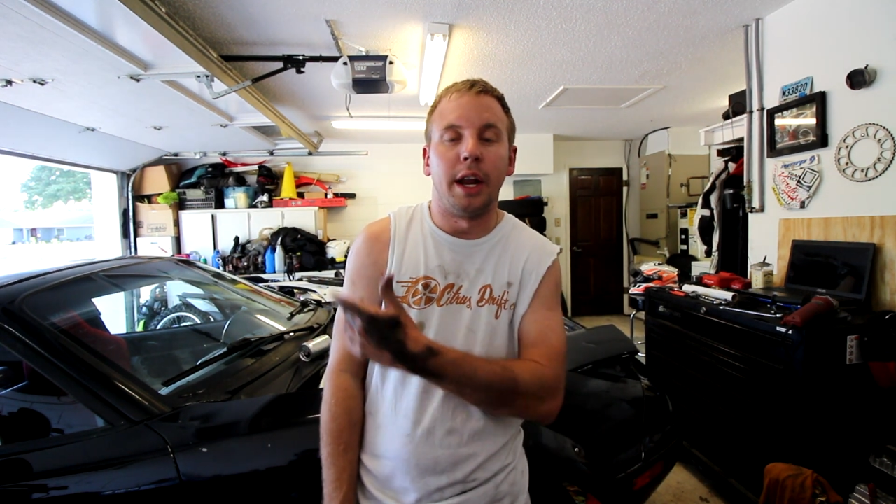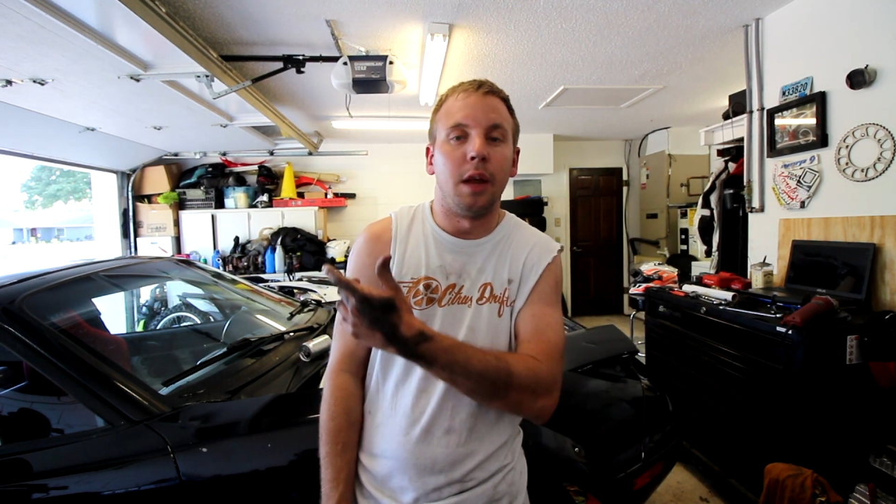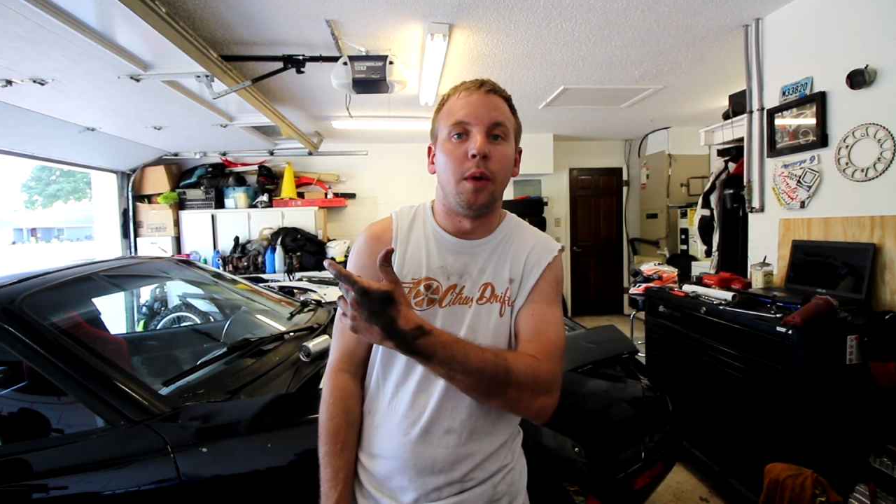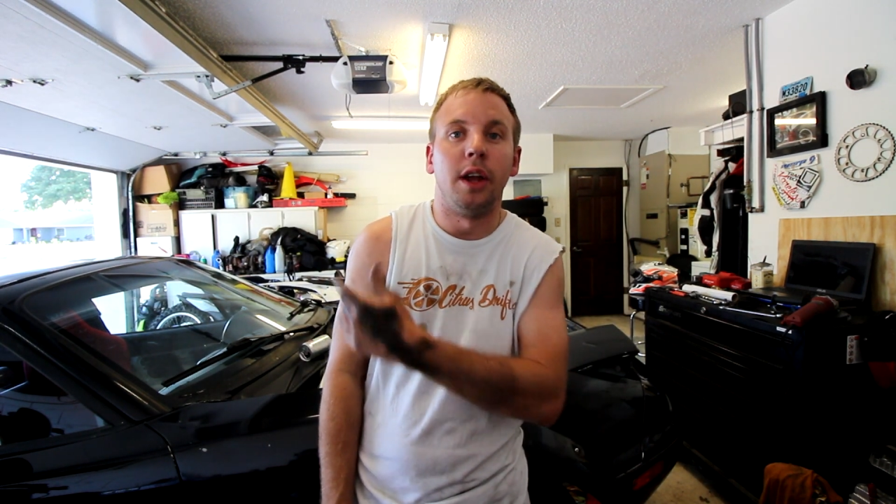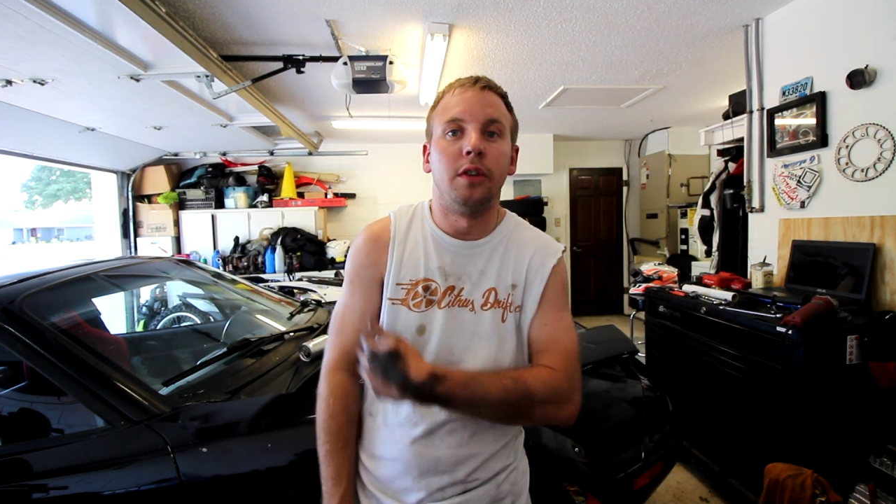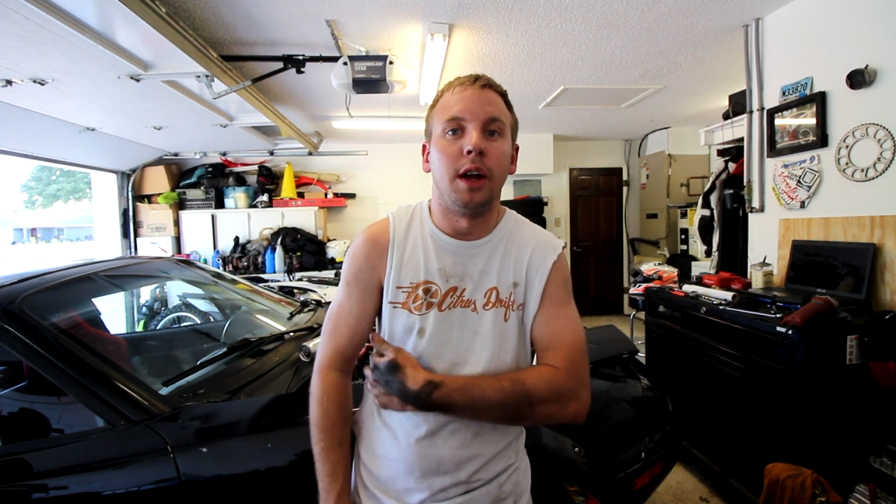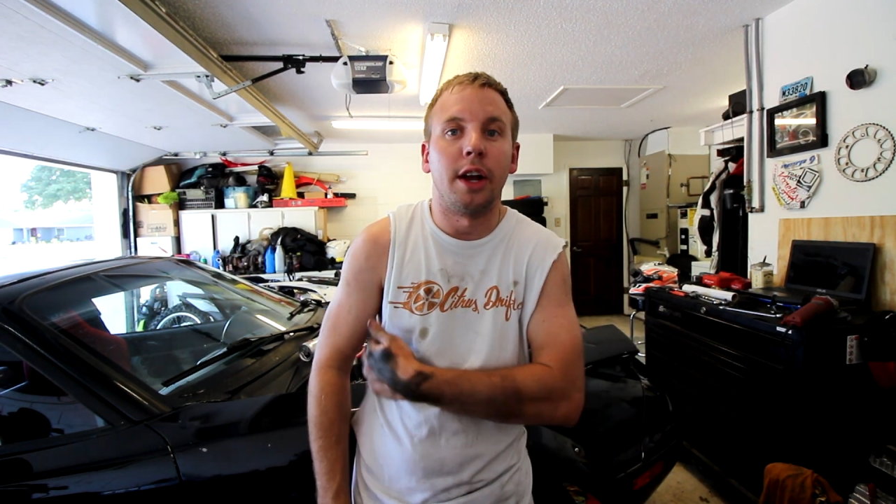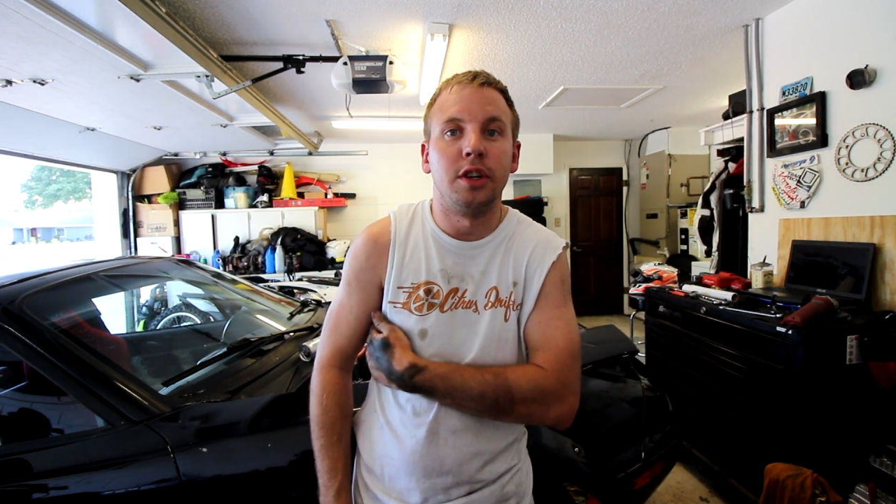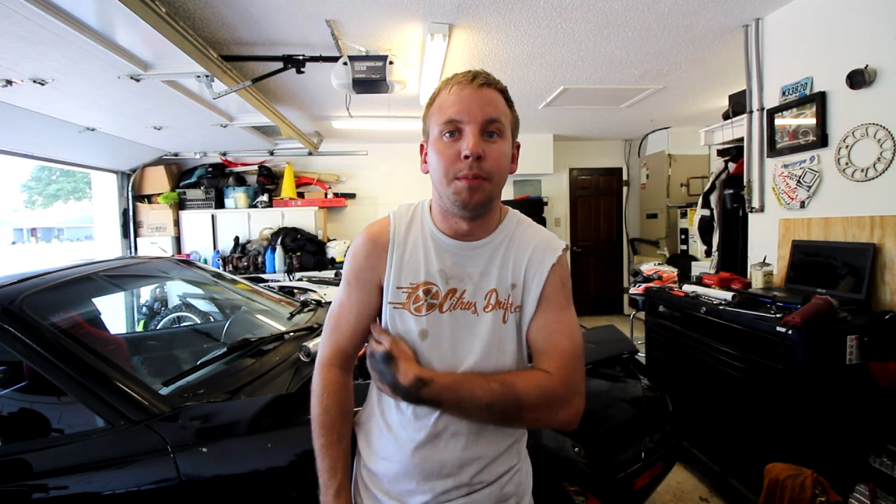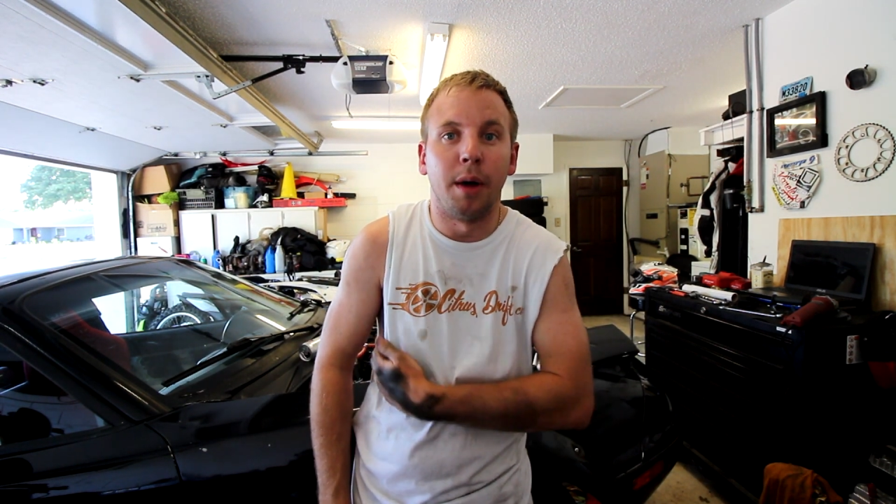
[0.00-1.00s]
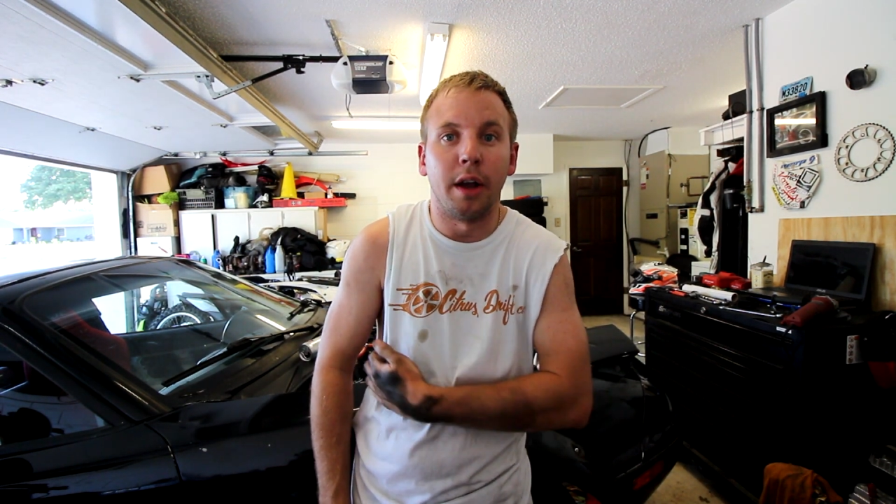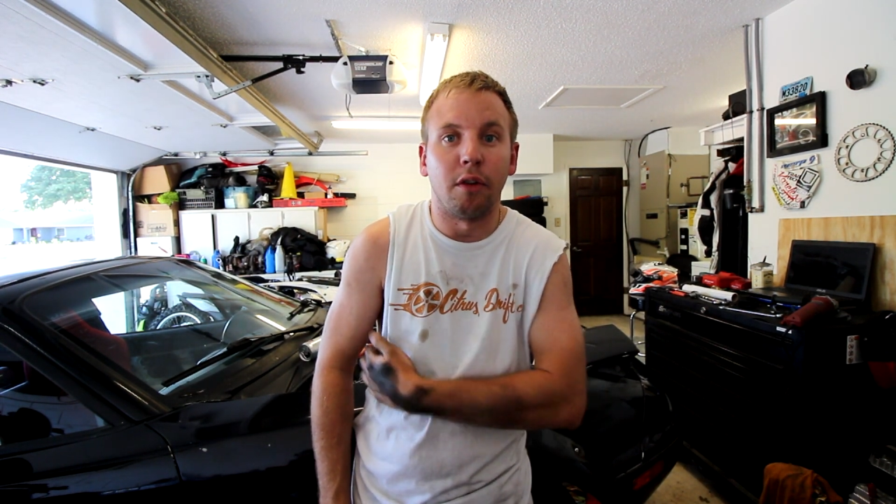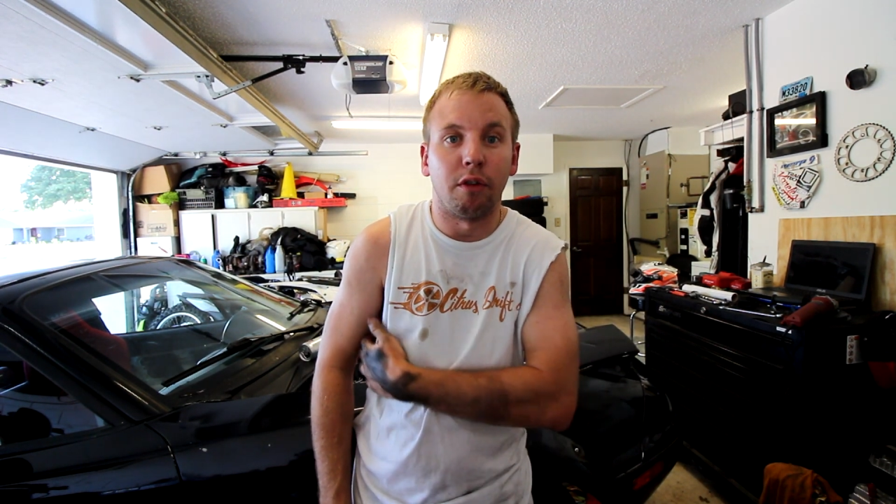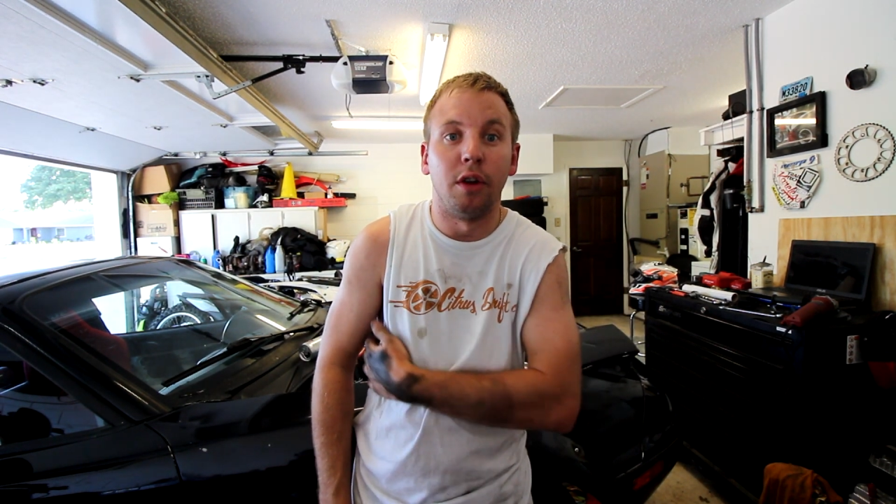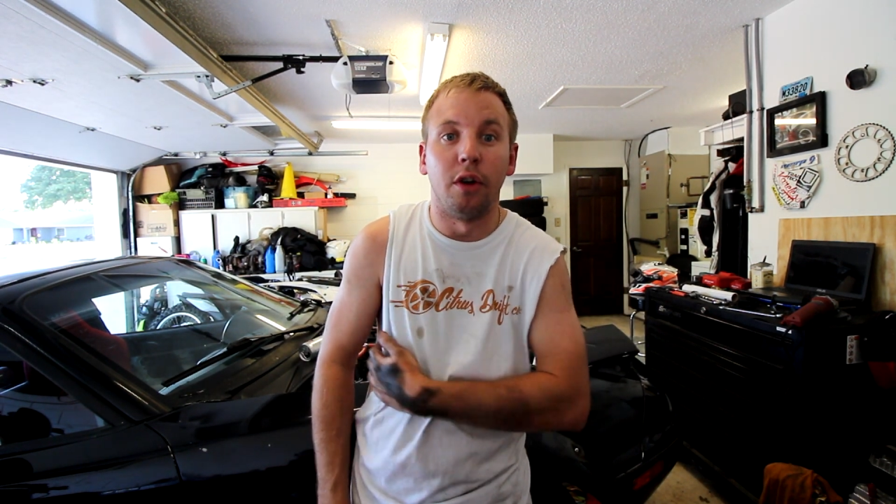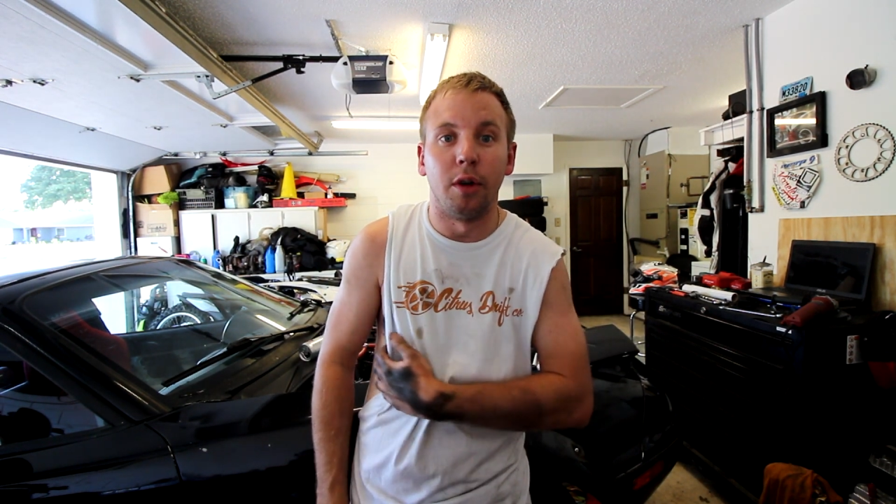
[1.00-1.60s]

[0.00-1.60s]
anyway until I actually buy real